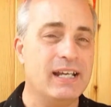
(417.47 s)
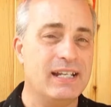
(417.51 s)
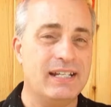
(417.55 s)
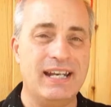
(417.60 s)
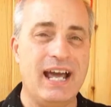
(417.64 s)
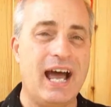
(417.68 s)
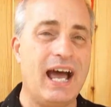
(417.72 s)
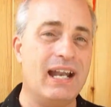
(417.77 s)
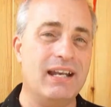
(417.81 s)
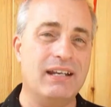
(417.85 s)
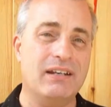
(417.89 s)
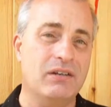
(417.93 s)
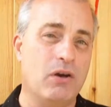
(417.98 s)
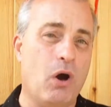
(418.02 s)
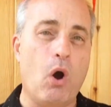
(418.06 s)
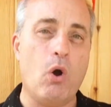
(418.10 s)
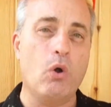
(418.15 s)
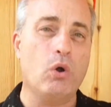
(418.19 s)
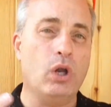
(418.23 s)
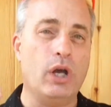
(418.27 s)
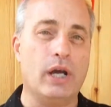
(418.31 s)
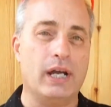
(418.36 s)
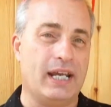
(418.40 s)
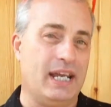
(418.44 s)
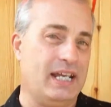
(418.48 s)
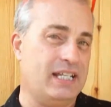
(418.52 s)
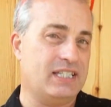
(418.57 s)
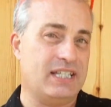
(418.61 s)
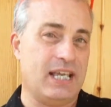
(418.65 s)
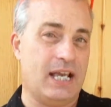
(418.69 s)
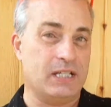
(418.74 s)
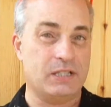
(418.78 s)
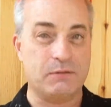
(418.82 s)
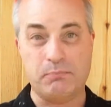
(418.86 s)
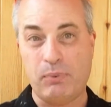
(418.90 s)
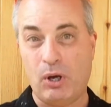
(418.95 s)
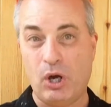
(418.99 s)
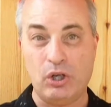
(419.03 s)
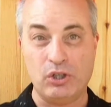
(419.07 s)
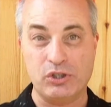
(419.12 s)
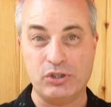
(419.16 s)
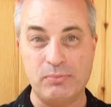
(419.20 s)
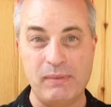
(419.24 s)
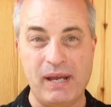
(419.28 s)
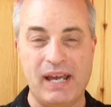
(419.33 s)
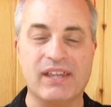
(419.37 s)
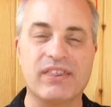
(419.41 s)
Not, oh look, it says
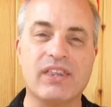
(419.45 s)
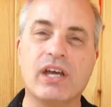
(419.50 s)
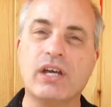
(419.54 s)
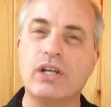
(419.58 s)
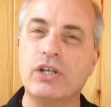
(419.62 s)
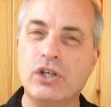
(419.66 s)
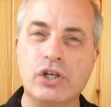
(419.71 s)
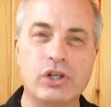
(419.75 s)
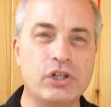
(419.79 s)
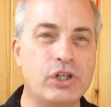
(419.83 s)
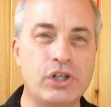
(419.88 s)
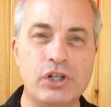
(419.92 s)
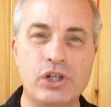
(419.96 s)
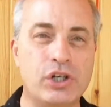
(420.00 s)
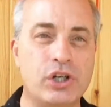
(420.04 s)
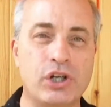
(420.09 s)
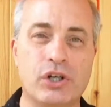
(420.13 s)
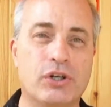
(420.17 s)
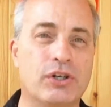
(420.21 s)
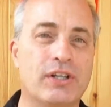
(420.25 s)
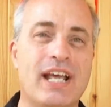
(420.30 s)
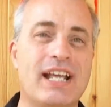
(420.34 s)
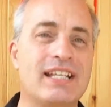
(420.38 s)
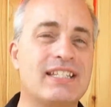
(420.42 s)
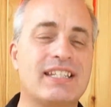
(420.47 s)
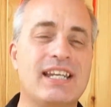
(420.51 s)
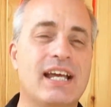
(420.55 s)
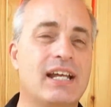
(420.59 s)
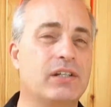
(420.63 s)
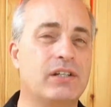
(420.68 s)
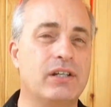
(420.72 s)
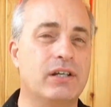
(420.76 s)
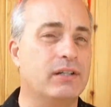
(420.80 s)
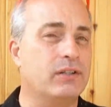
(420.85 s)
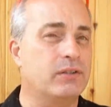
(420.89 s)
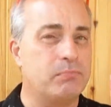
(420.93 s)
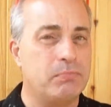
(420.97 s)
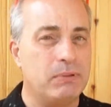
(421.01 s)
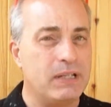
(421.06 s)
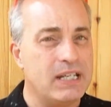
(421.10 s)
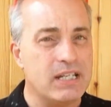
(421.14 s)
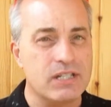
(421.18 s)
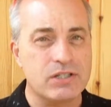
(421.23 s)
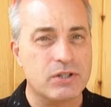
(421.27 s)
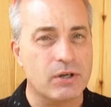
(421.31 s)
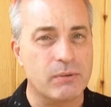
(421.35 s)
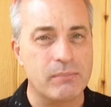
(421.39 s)
Paul Smith. No. That's not,
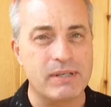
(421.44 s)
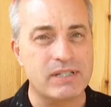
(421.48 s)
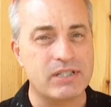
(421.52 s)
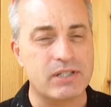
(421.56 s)
please don't